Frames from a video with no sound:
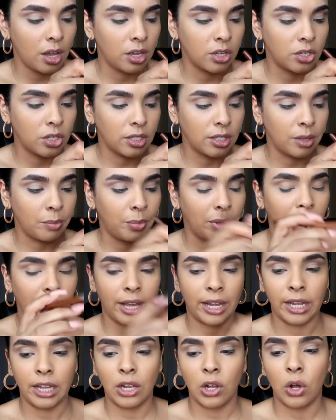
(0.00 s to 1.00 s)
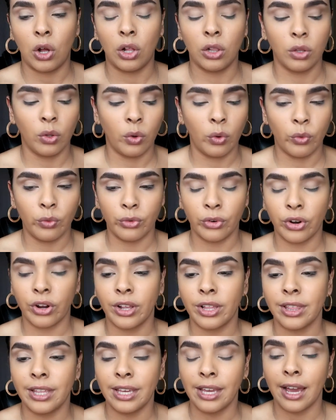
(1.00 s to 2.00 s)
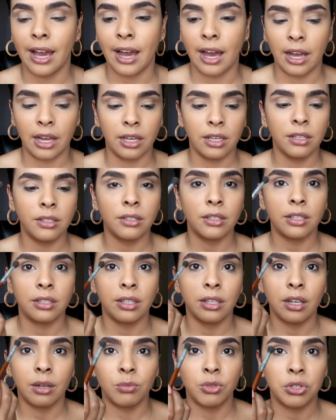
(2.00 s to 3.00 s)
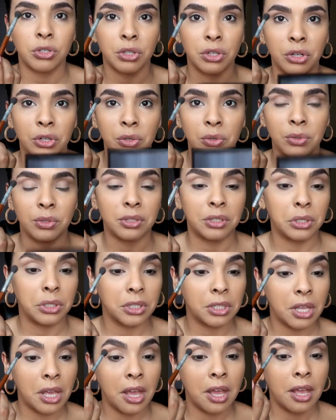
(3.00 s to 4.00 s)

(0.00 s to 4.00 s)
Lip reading: and just apply it all over the eyes. I think I'm just gonna use this